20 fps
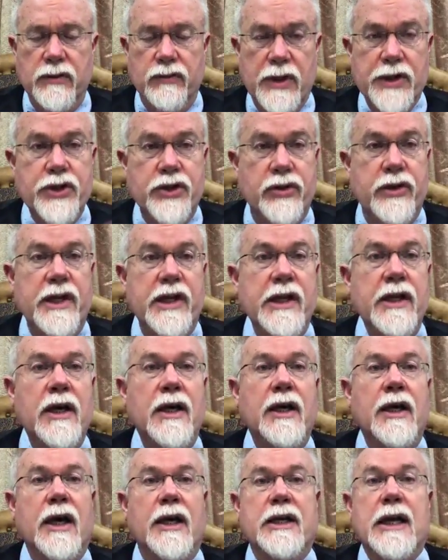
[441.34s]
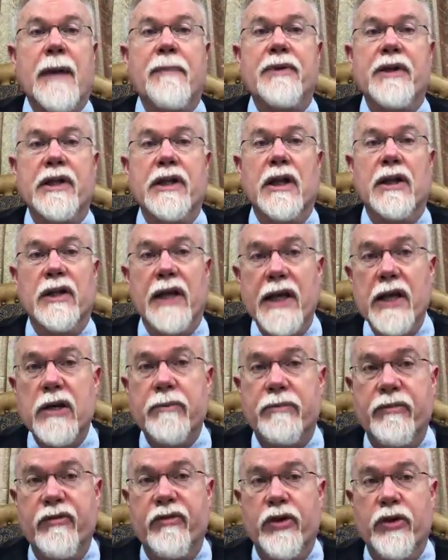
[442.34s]
Rushdoony adopting the
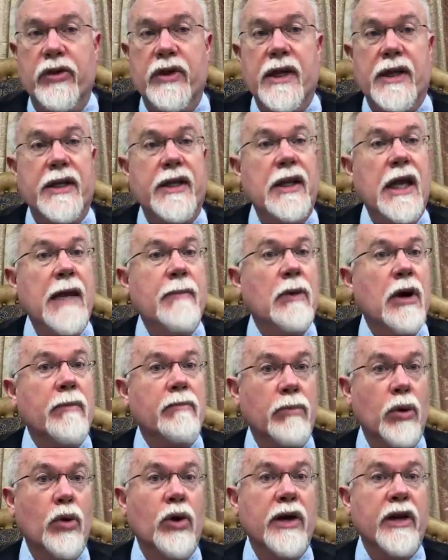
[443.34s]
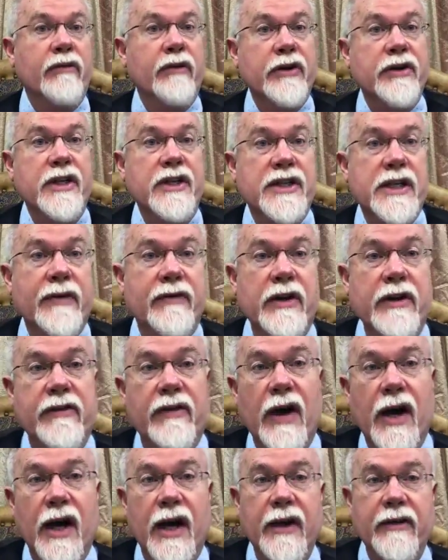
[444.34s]
later view that came on board in
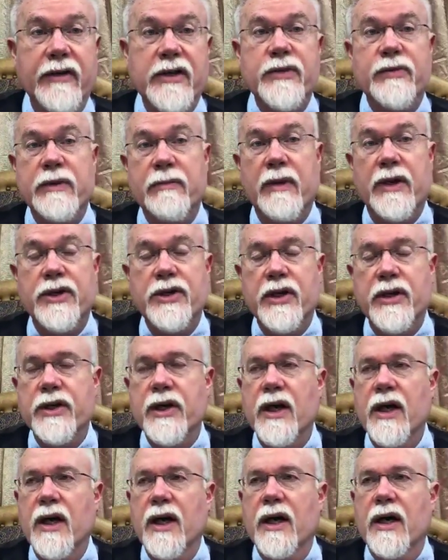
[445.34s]
1575, as we mentioned,